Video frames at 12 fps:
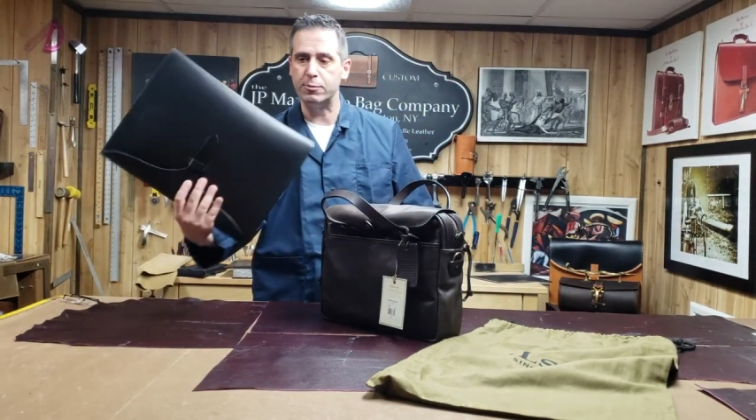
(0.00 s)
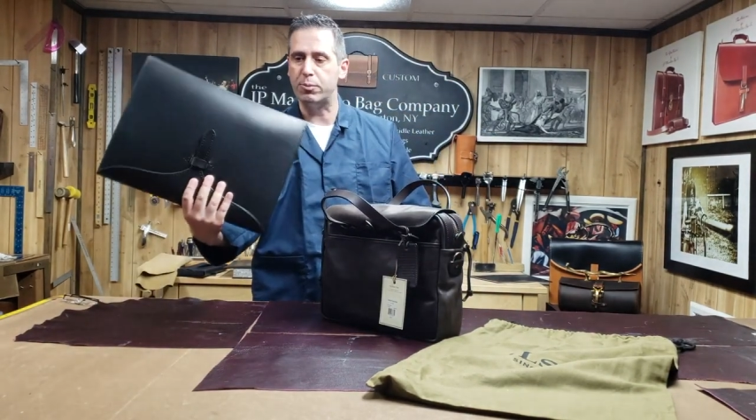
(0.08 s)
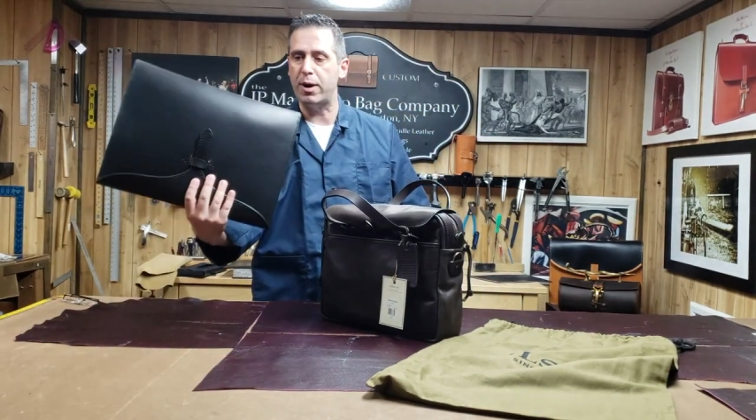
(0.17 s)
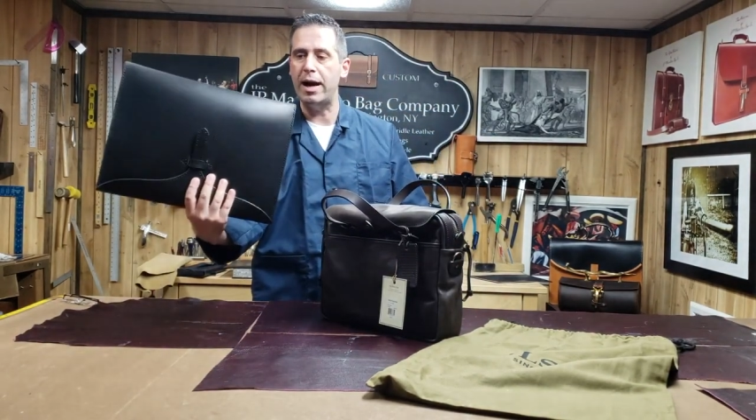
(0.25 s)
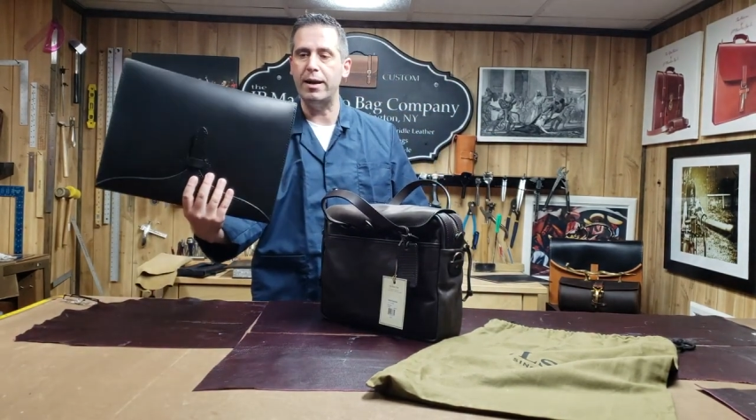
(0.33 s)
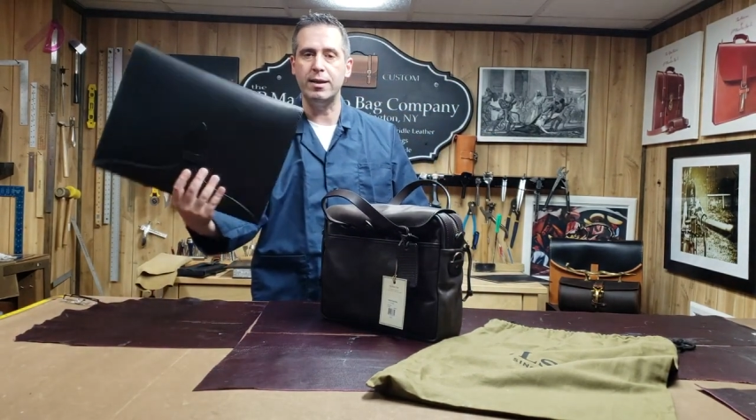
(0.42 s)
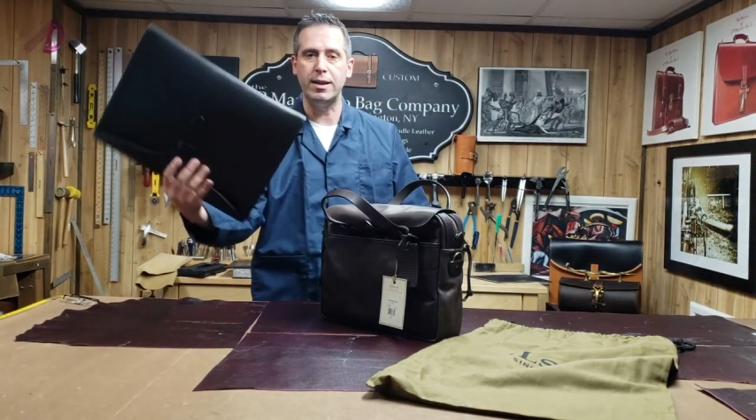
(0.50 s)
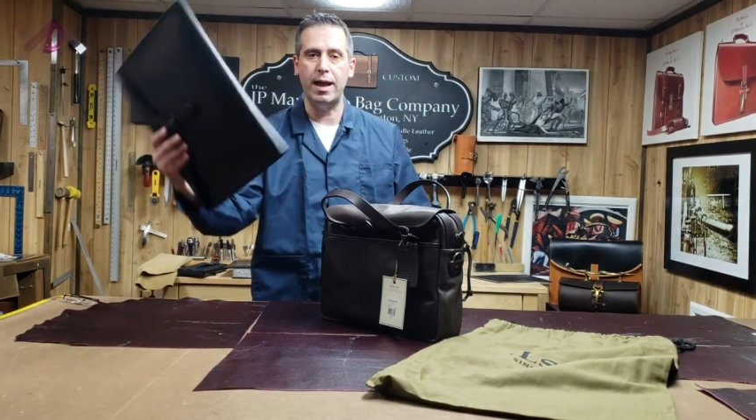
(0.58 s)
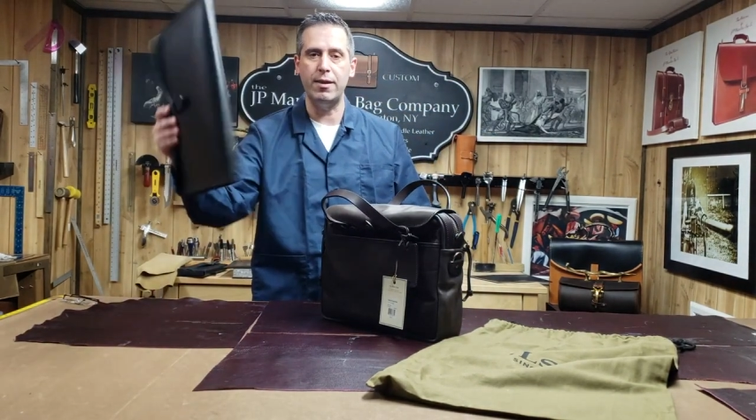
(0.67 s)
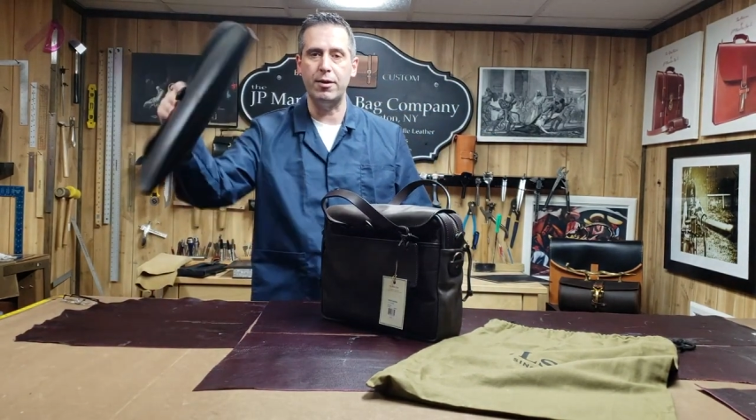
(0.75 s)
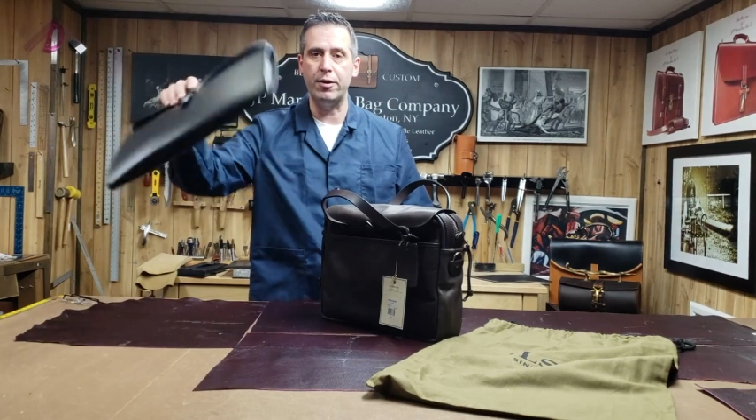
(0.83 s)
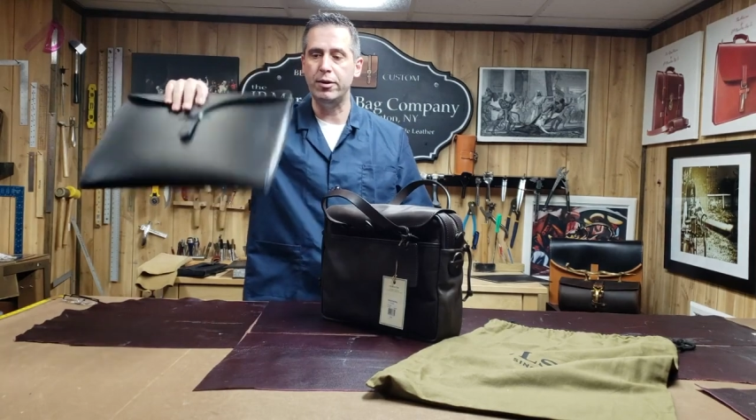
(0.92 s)
bridle
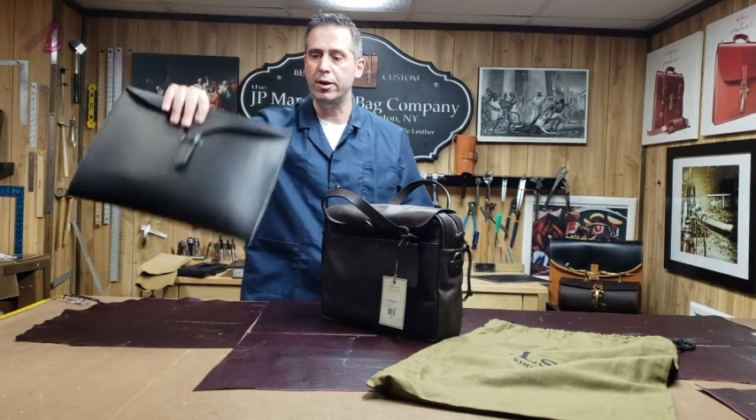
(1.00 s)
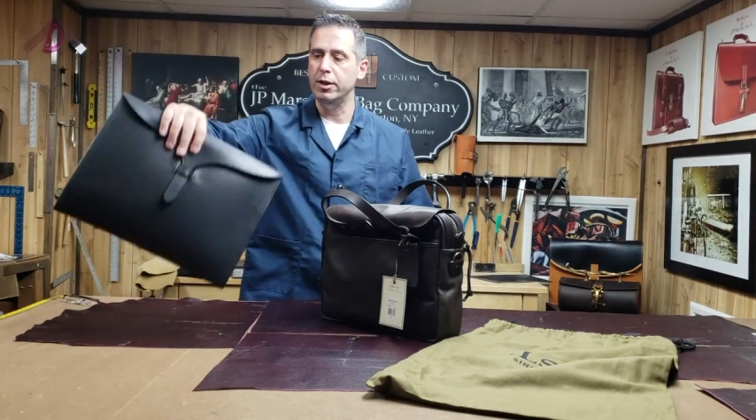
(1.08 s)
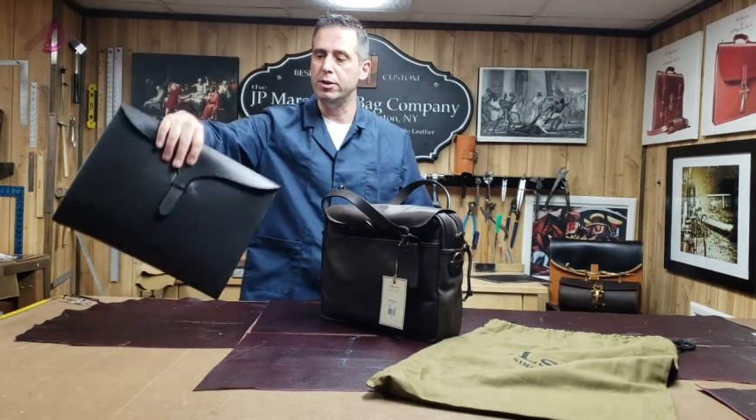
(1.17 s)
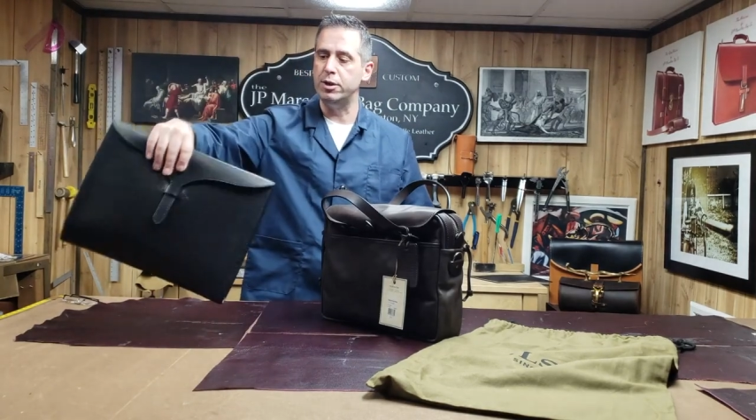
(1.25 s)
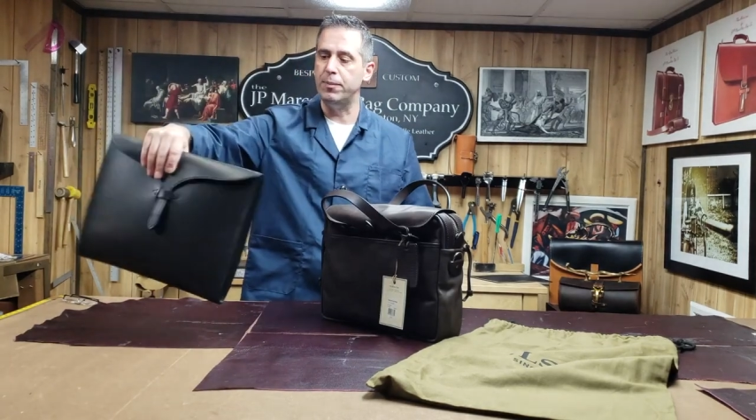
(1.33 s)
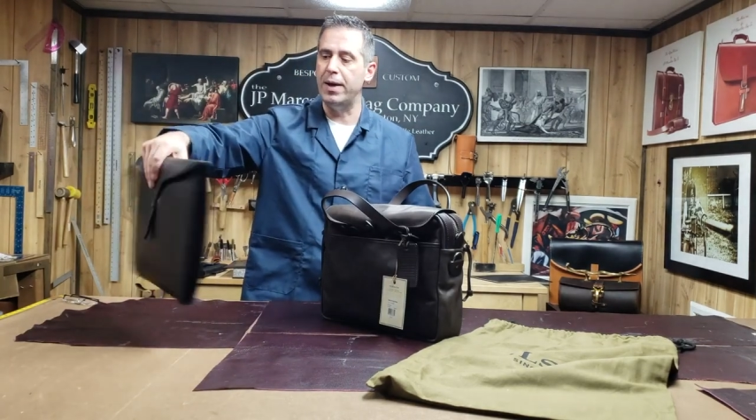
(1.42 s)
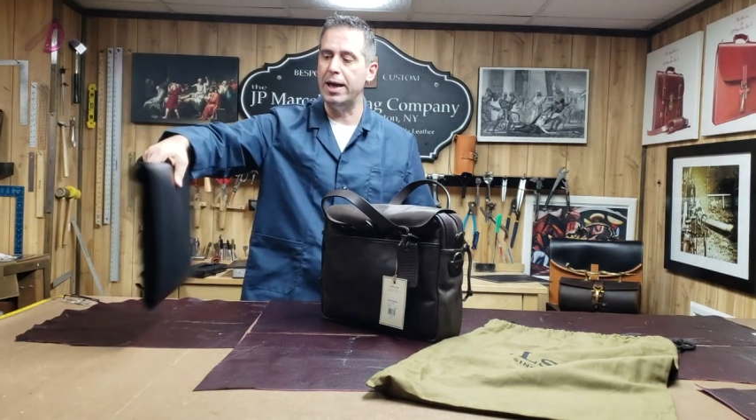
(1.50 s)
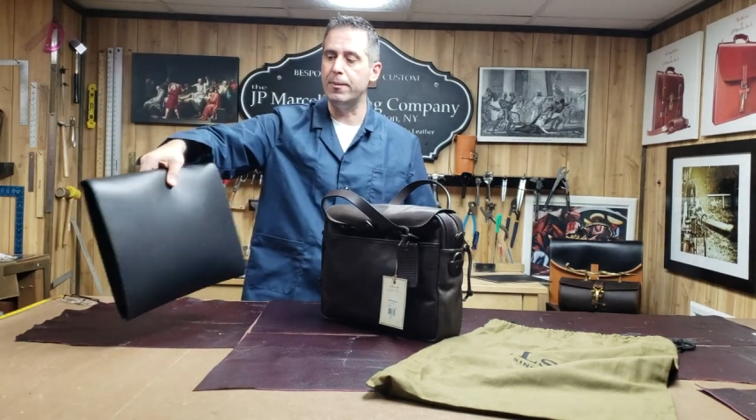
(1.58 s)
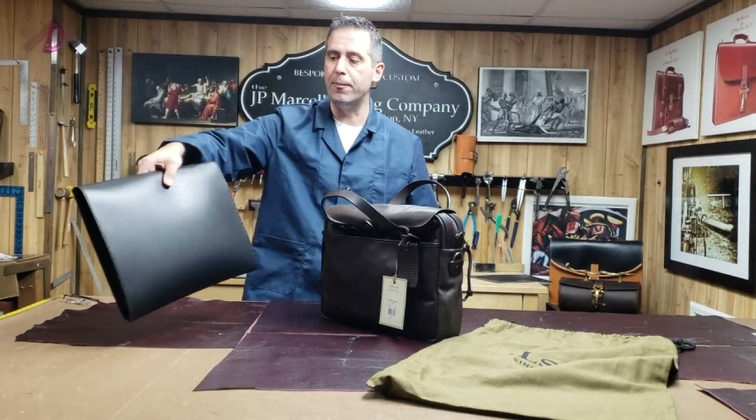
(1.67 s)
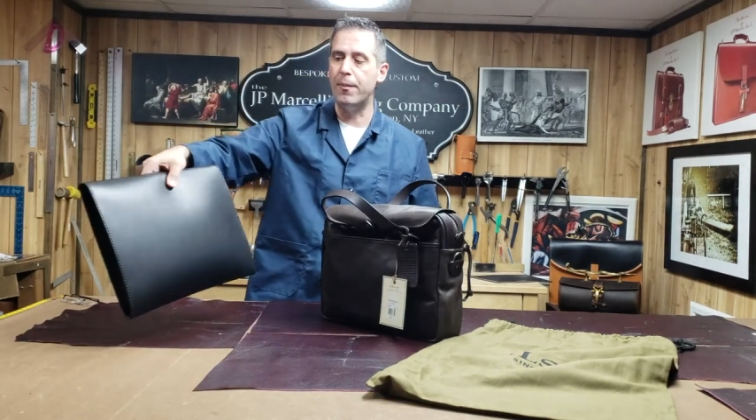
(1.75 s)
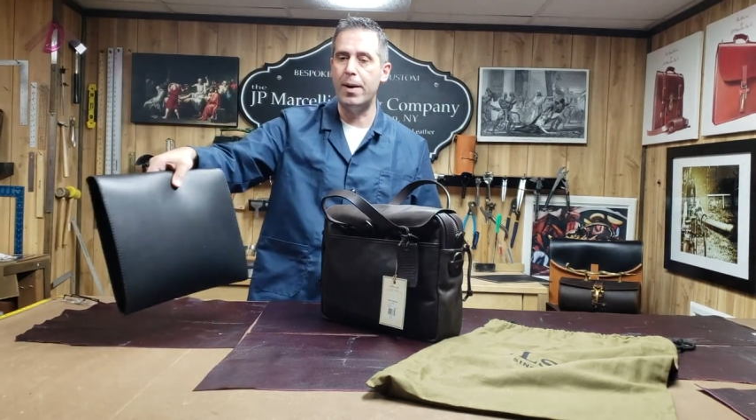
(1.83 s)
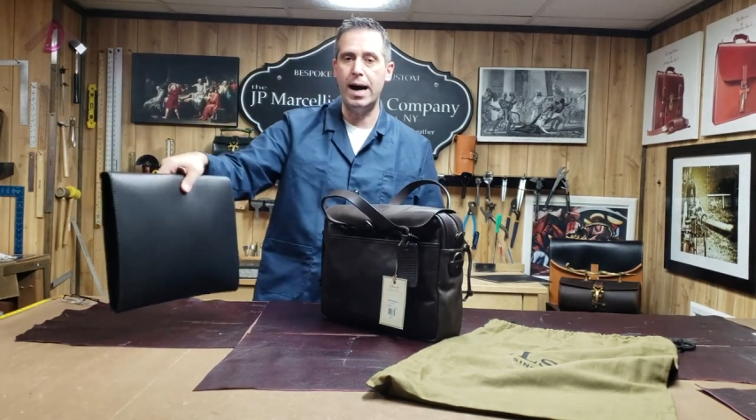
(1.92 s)
leather to
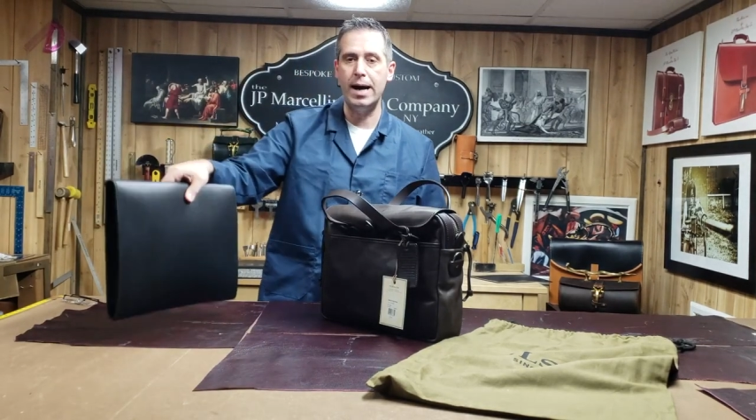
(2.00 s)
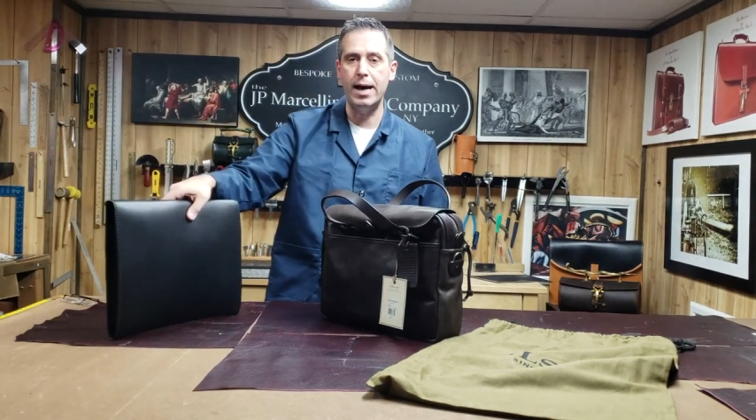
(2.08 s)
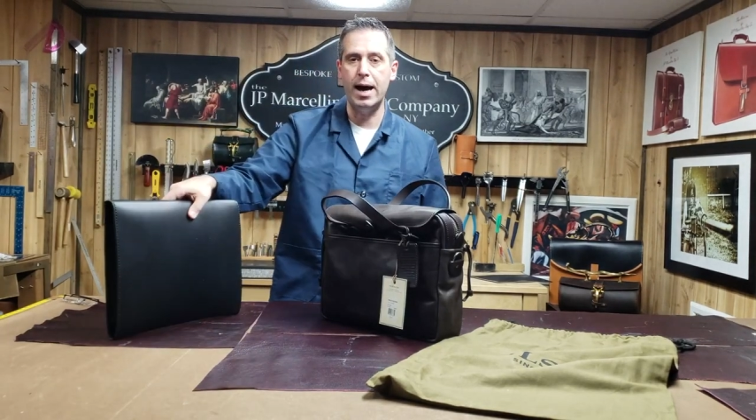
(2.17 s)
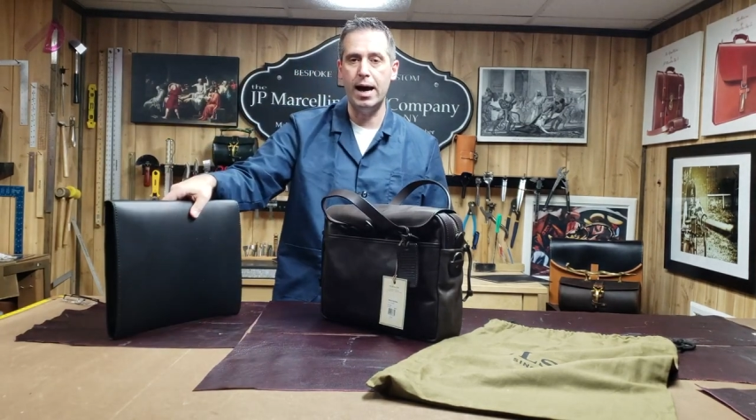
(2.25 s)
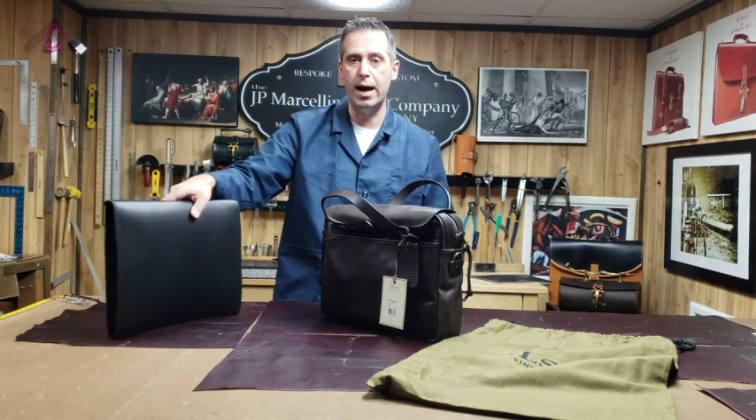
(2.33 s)
make my